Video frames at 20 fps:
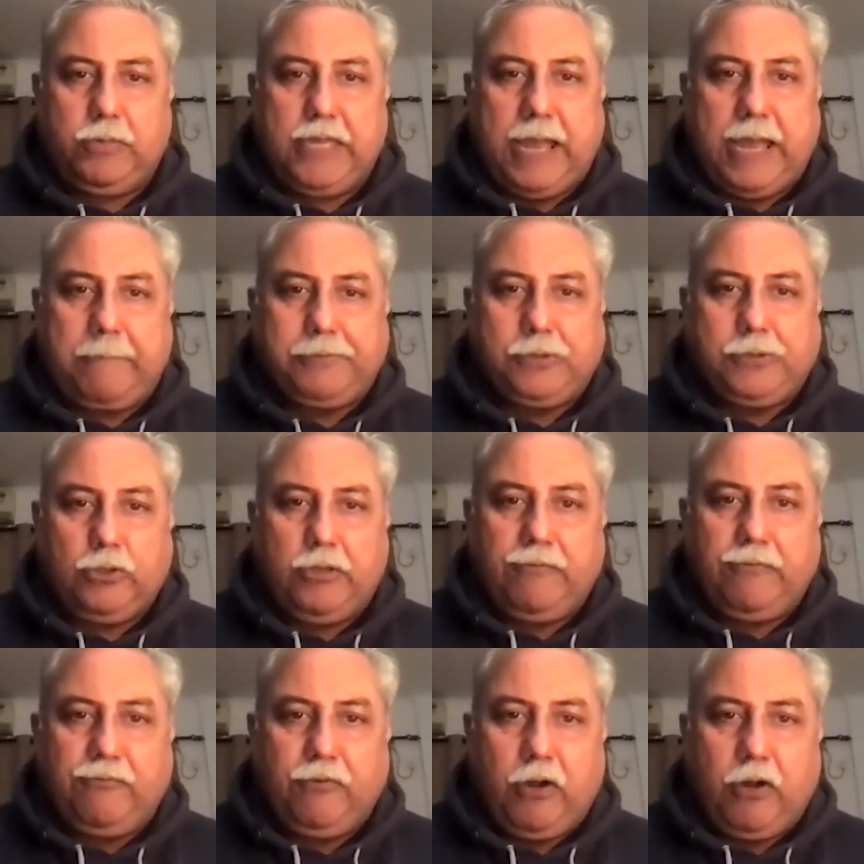
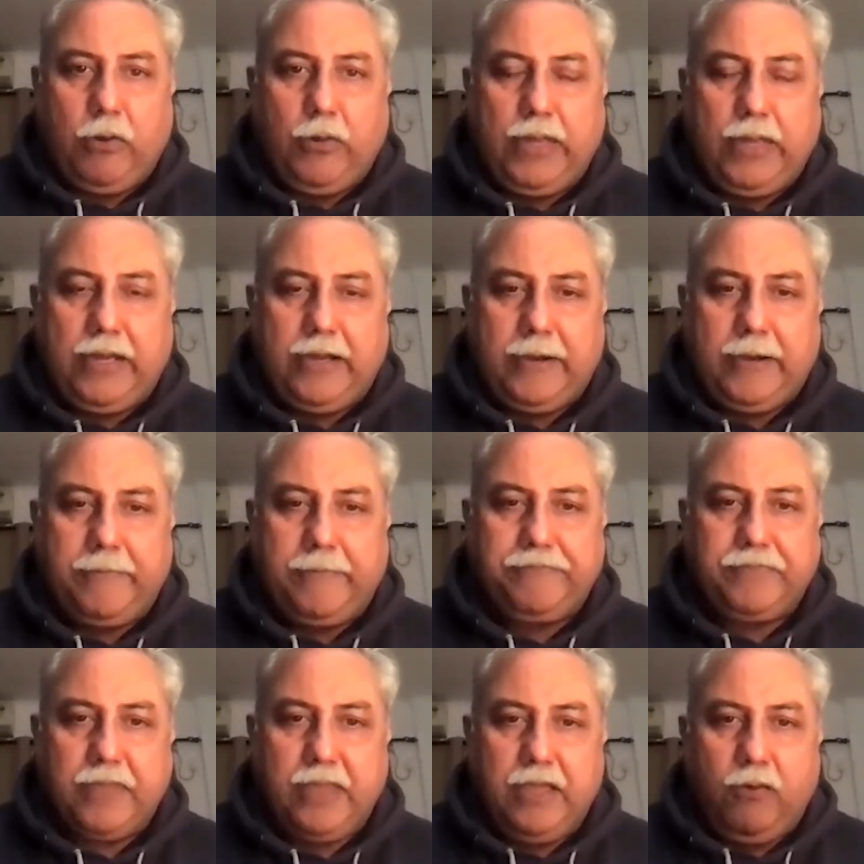absolutely following her,
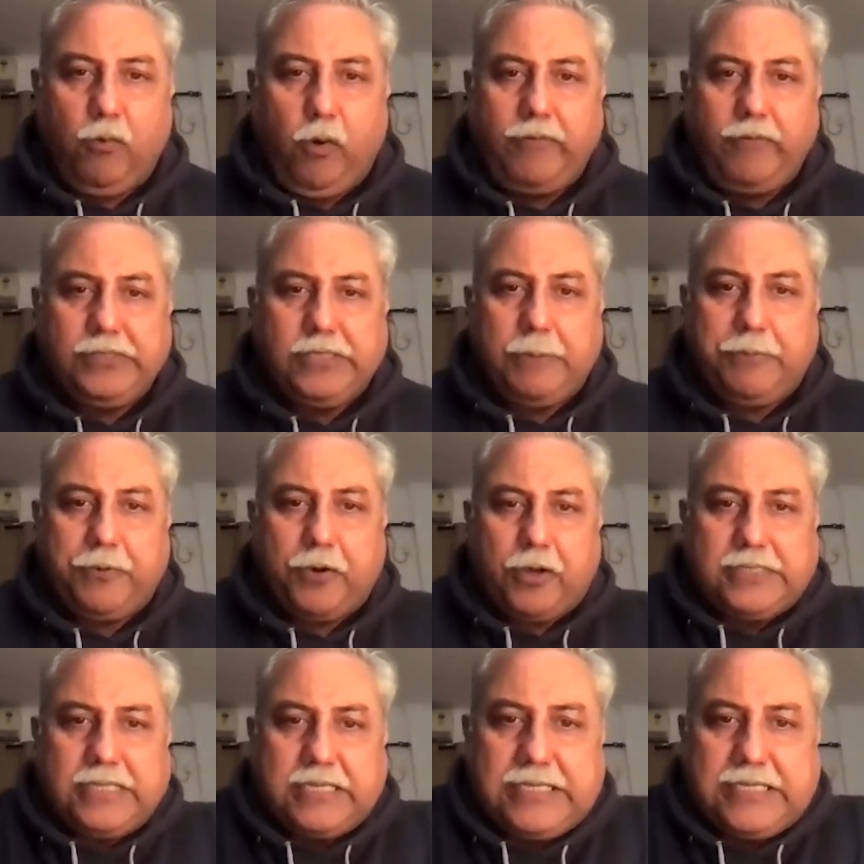what was the
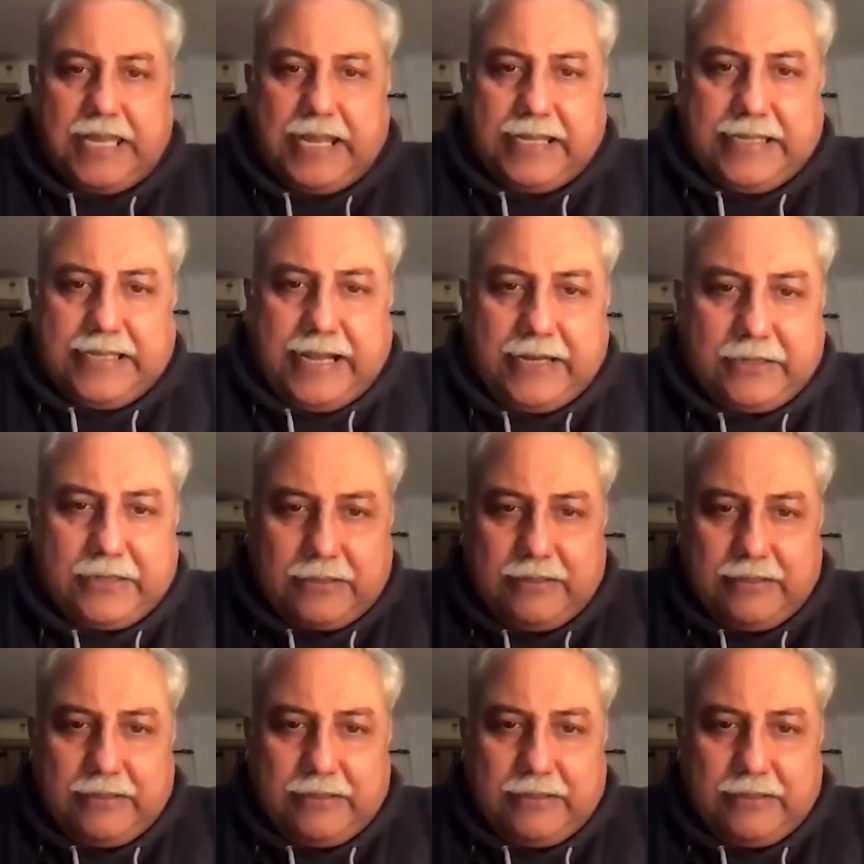process like that?